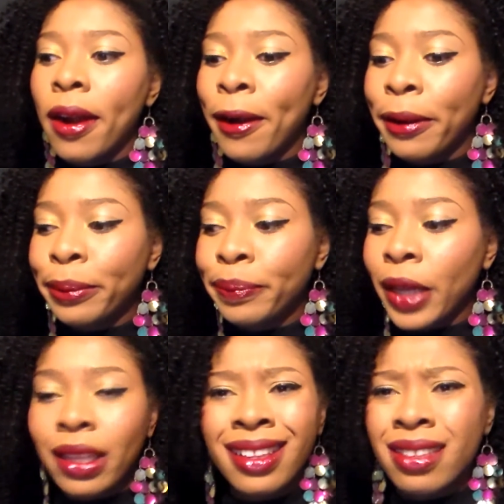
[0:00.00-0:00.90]
I
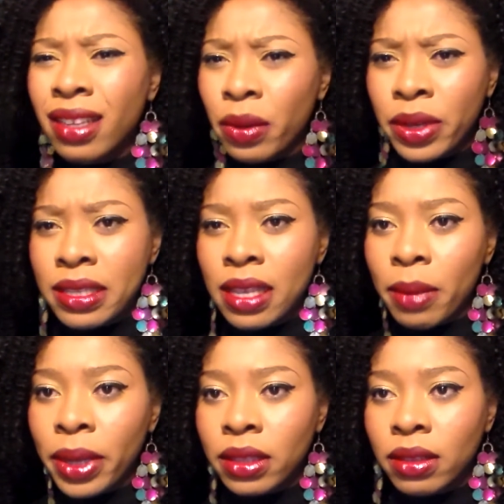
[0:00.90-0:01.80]
think that's what I want to say
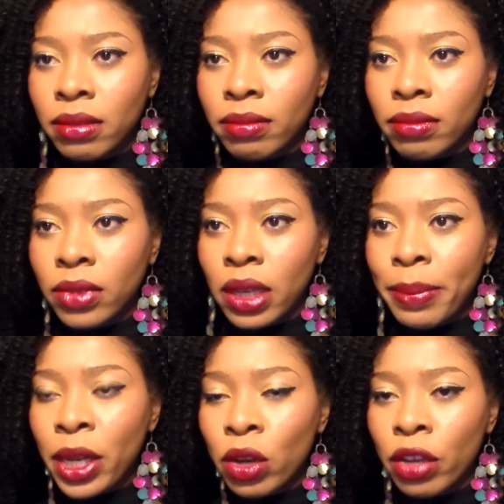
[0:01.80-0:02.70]
about it. So
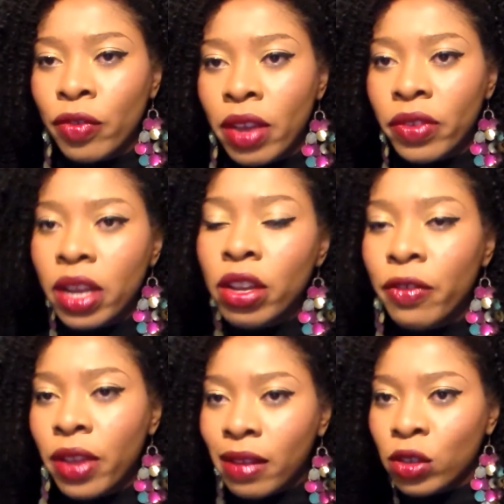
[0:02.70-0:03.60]
let me know if any
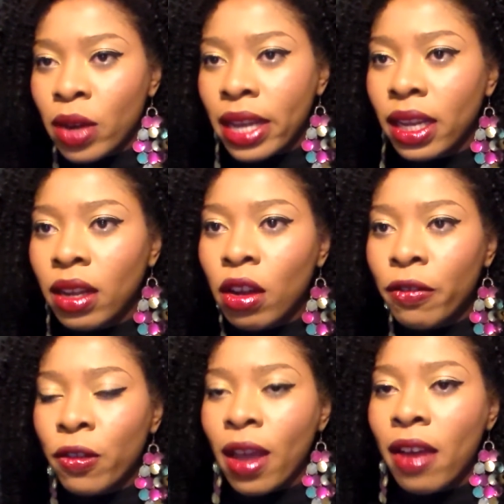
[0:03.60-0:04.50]
of you have tried it, or
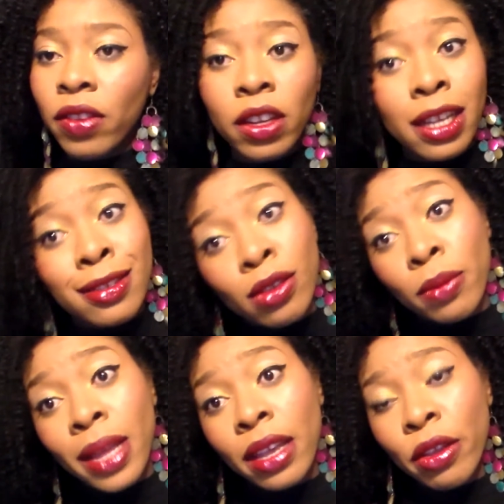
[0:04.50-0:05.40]
if you have any other
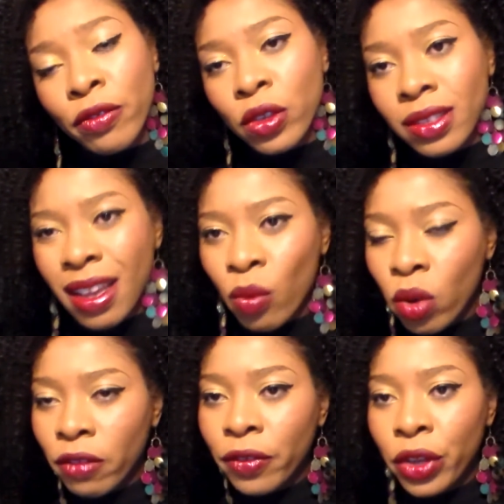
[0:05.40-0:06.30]
soap that you've used that
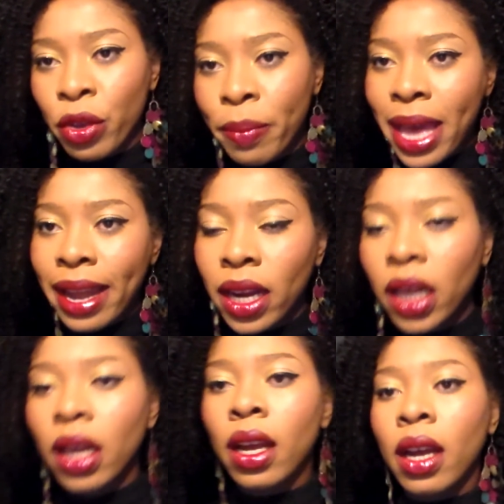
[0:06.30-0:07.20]
work for you
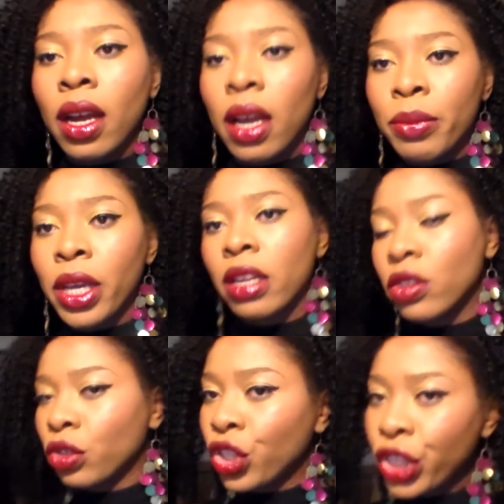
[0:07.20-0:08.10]
better. You can
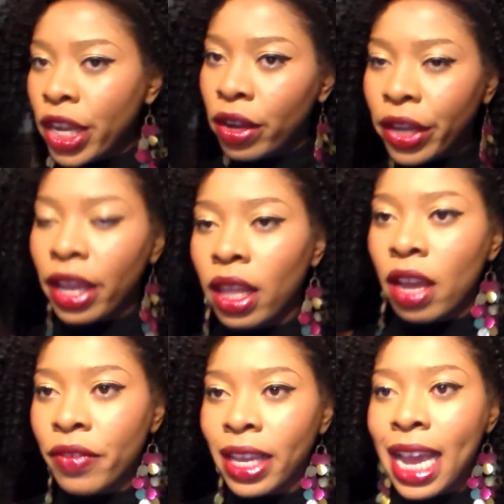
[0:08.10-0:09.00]
also share. Okay,
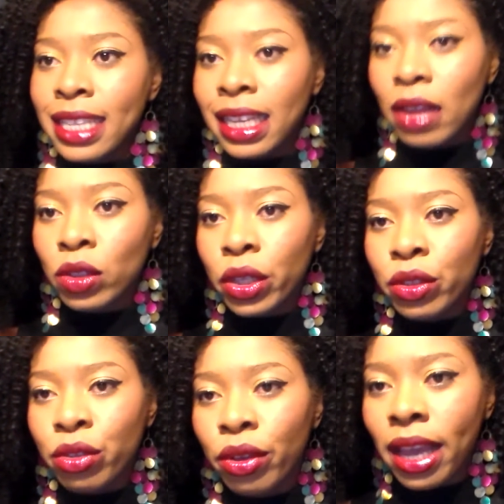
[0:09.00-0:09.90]
love you guys, and I'll
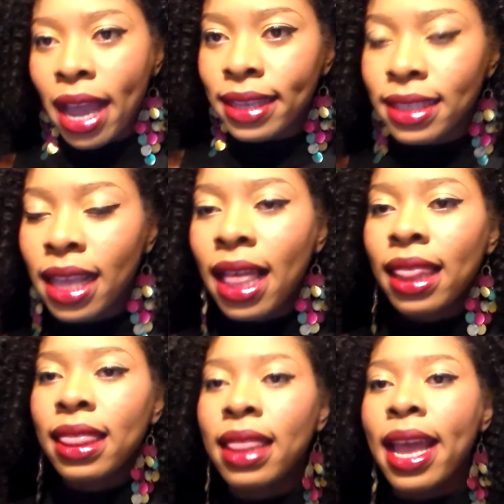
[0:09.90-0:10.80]
talk to you guys
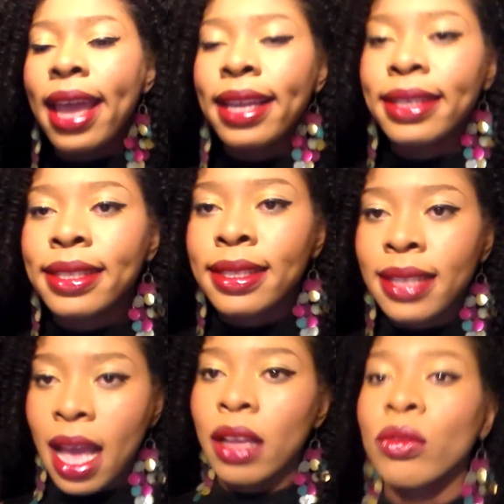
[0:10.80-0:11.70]

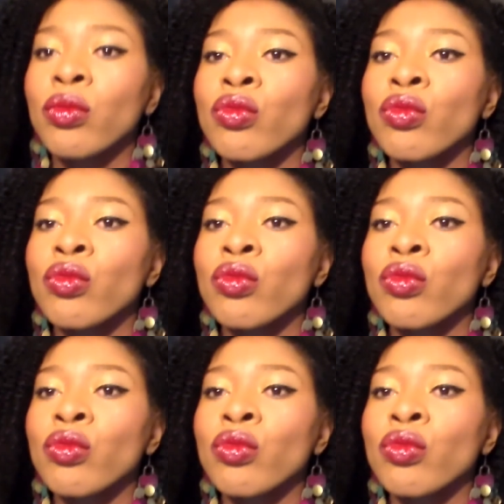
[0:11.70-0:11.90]
later.